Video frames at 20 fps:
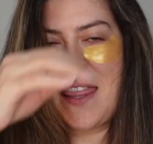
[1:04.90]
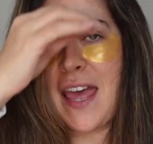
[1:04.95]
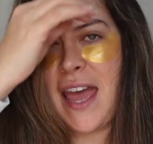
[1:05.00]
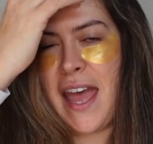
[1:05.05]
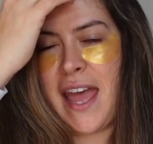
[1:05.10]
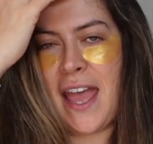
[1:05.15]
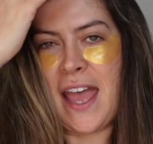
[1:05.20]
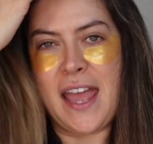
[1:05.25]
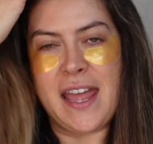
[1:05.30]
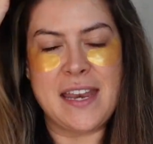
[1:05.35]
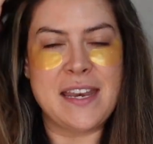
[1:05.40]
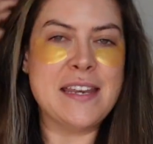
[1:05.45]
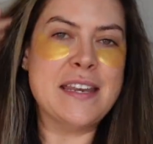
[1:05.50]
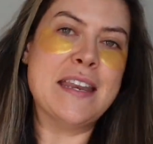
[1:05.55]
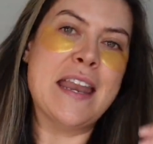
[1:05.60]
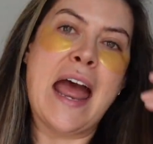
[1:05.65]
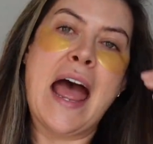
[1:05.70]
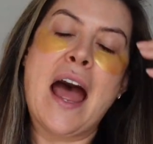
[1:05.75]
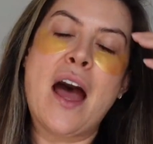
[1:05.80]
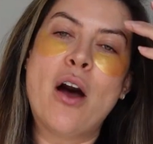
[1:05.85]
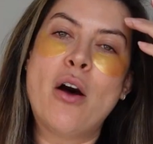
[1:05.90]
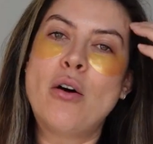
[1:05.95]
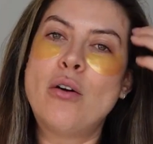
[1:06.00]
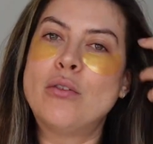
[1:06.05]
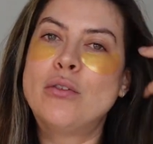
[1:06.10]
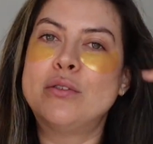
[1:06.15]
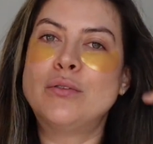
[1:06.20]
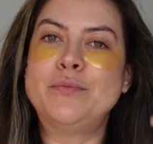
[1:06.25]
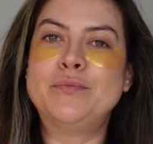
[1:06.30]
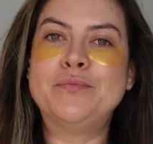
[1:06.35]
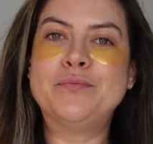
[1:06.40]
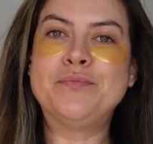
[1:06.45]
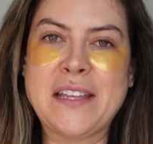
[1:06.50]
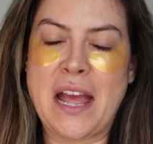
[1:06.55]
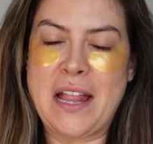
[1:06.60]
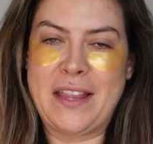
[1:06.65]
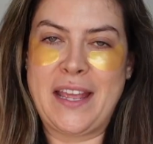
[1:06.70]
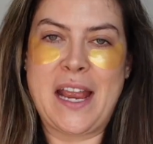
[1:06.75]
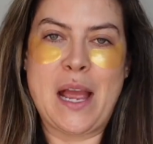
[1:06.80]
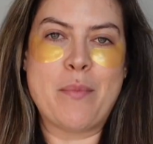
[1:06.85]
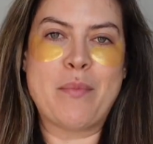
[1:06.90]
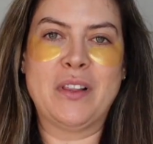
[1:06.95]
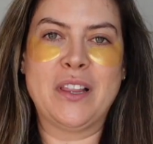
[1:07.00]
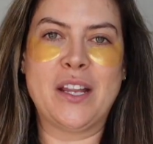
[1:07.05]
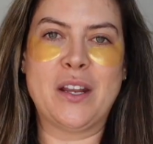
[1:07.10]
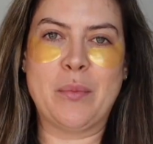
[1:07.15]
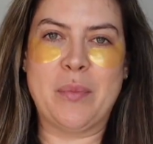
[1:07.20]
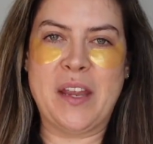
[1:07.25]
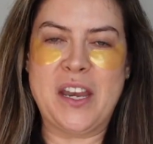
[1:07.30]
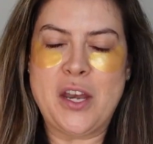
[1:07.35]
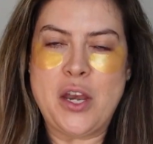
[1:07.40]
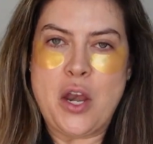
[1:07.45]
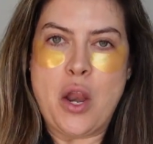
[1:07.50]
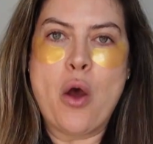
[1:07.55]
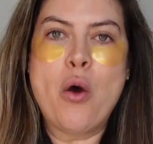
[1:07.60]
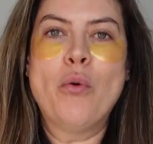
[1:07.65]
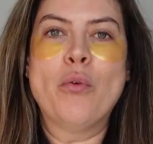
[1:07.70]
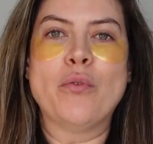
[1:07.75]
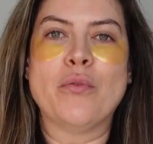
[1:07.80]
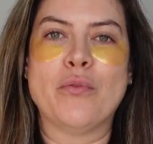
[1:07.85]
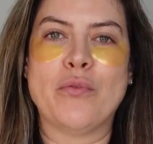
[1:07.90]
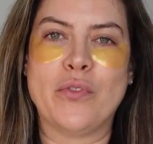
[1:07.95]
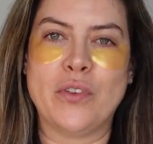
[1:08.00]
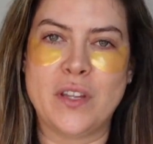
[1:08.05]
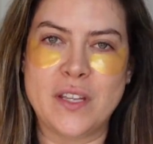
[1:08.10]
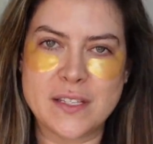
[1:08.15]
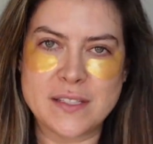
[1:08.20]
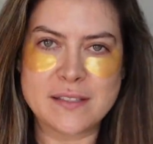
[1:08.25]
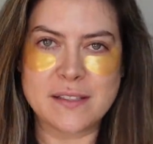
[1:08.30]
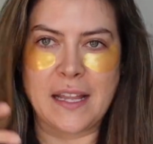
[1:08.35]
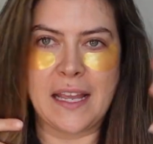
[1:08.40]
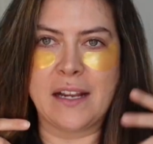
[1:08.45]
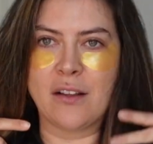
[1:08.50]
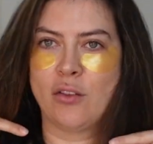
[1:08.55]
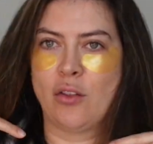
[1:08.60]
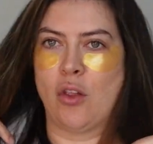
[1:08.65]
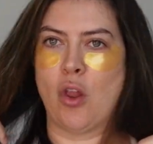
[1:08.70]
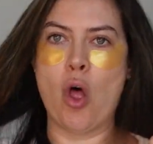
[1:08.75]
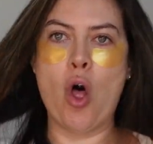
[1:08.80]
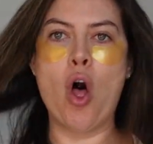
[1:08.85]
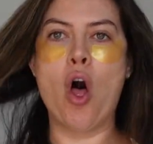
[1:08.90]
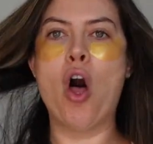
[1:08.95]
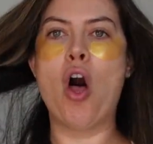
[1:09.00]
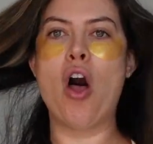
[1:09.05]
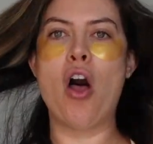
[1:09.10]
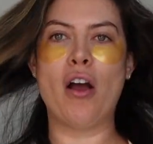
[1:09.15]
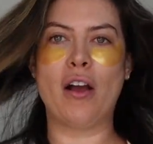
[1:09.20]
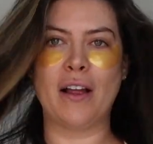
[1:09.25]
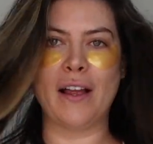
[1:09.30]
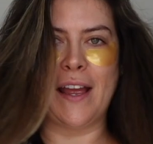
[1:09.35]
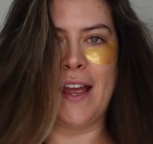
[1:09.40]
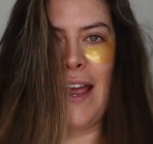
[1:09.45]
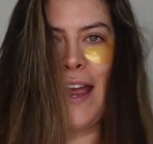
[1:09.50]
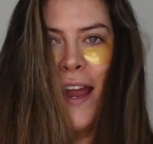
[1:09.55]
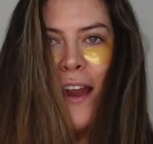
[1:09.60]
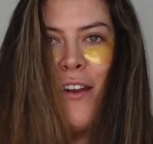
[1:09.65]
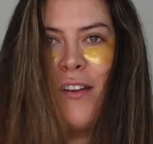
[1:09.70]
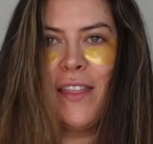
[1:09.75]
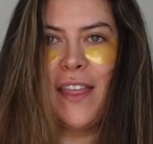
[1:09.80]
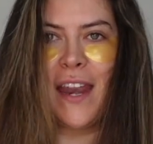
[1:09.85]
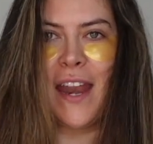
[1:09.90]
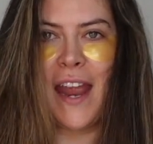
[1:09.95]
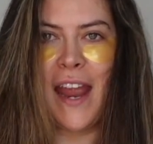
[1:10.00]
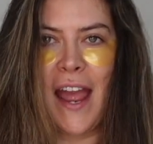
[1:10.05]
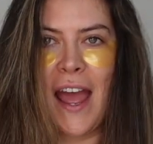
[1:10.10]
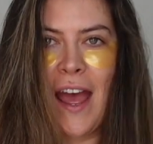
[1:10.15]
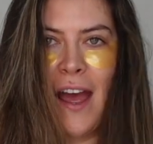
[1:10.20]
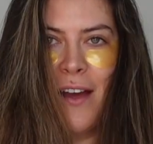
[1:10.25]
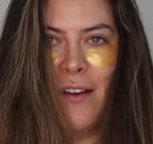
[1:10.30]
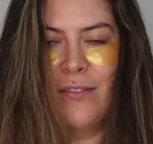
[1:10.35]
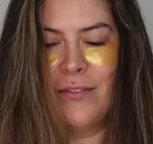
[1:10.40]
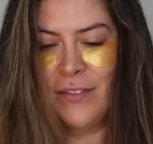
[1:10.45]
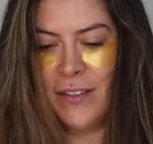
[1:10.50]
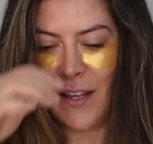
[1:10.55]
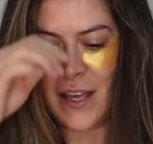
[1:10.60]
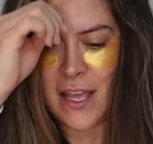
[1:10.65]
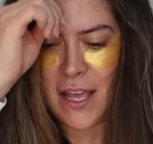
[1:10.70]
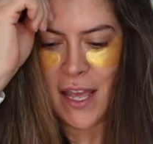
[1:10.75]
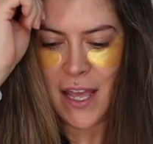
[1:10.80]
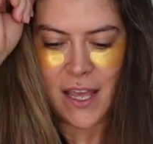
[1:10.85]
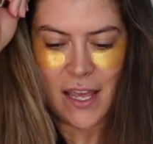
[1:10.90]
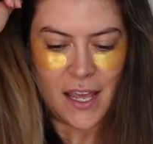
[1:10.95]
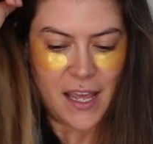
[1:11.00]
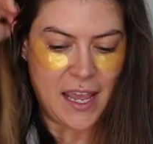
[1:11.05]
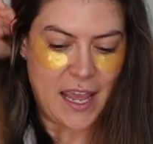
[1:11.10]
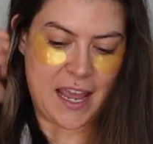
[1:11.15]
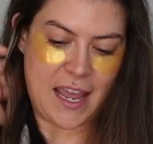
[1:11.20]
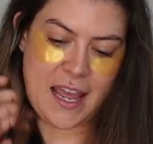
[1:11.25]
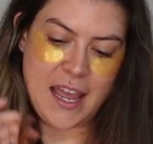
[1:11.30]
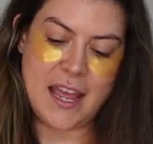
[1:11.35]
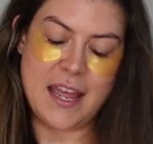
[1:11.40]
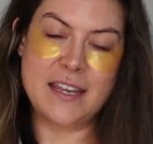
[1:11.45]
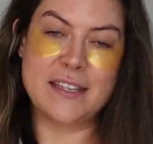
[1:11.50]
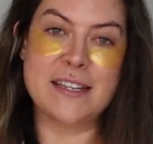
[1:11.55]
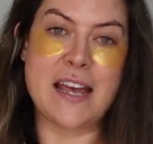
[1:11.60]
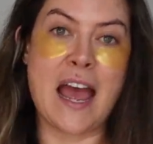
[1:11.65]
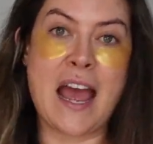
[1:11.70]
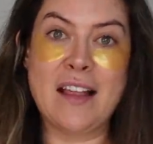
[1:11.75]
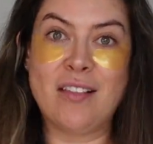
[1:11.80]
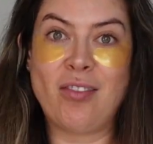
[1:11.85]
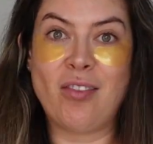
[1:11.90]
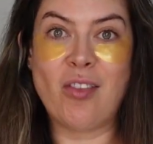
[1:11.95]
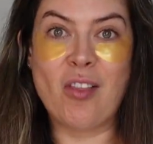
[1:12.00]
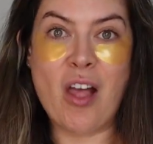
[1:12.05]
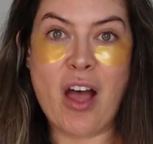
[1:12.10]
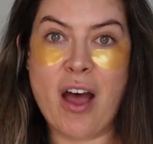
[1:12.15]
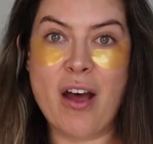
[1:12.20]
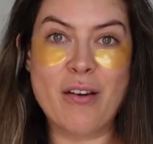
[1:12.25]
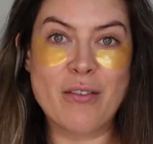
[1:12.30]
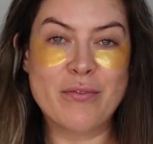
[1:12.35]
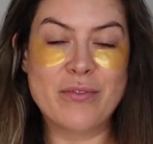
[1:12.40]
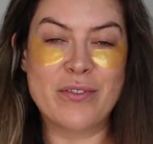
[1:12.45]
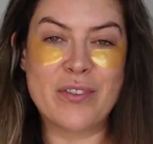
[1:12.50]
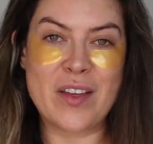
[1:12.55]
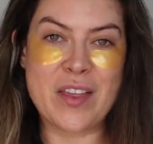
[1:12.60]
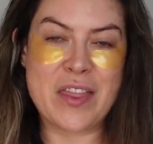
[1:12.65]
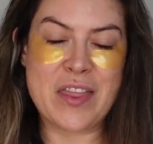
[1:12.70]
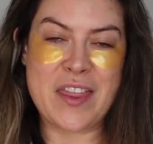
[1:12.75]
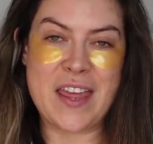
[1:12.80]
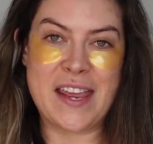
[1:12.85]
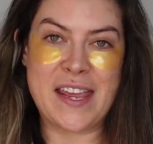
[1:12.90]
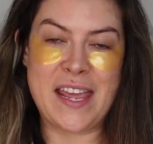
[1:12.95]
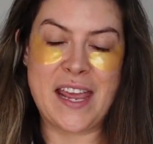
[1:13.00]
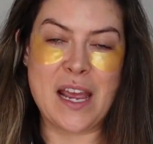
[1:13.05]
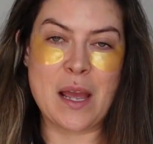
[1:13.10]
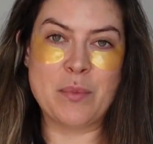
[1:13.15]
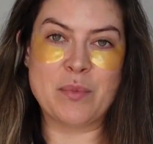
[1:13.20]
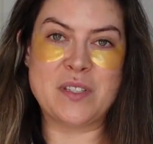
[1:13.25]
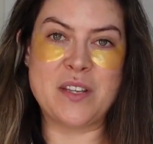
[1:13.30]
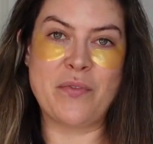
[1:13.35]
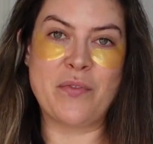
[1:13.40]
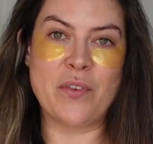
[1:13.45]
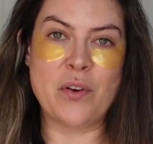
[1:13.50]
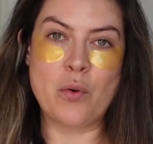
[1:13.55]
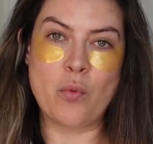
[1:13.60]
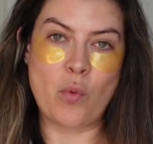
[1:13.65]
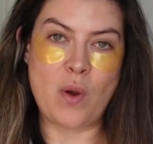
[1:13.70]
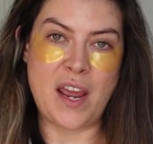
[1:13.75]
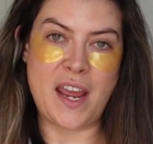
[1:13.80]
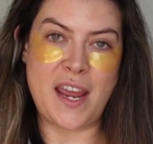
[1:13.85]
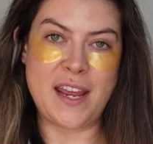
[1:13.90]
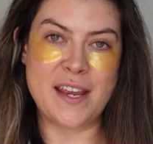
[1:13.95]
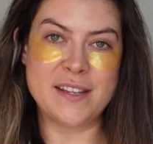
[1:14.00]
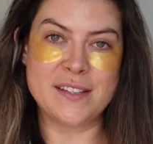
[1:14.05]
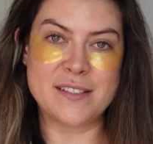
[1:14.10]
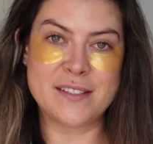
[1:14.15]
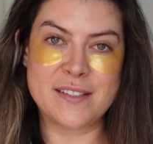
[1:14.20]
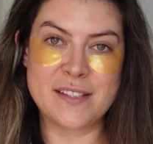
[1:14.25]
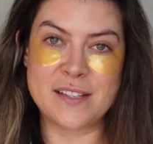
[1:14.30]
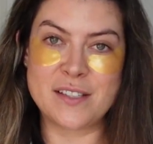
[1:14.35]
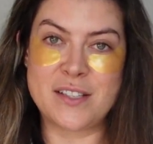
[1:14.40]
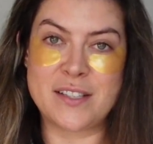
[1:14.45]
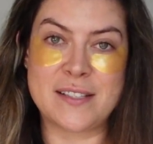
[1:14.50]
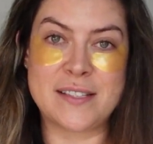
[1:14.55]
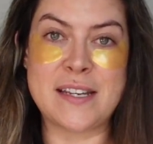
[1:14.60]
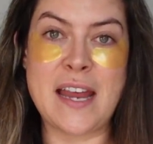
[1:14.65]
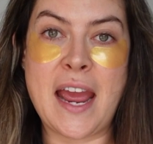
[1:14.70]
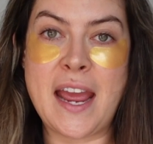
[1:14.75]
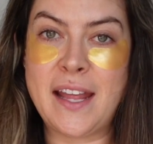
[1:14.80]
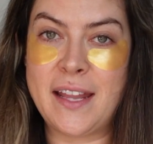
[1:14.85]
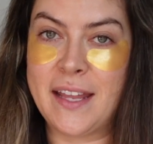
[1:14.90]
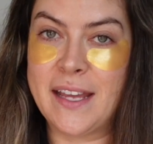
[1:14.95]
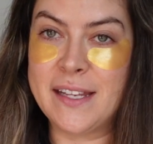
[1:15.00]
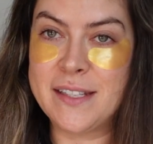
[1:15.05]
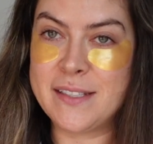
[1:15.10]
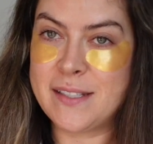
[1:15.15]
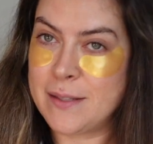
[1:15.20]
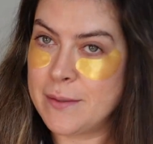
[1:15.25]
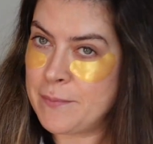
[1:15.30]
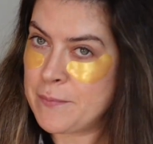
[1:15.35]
that now, like, I'm a little bit known for this like long hair that I have, and I love thinking up different ways to style it.